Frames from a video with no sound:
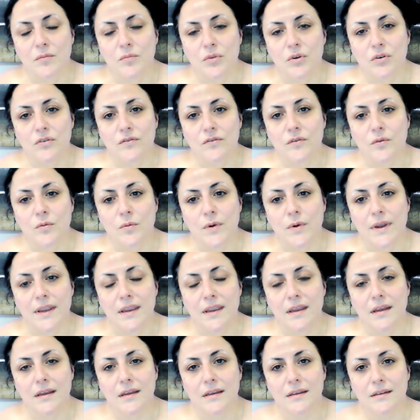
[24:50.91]
beautiful
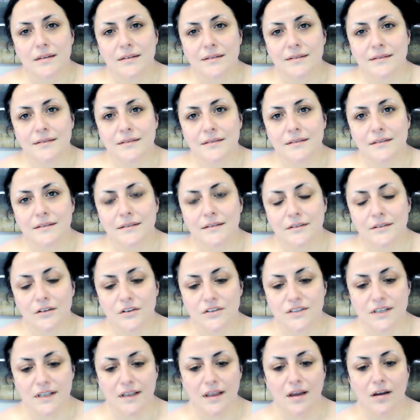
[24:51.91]
week.
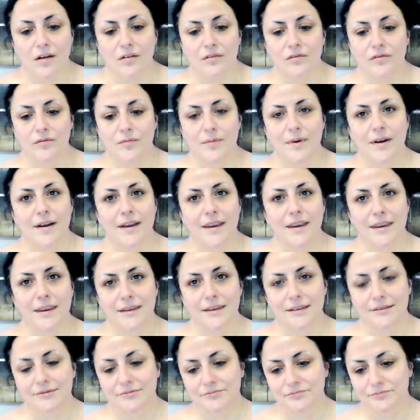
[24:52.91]
Lots of love. Bye.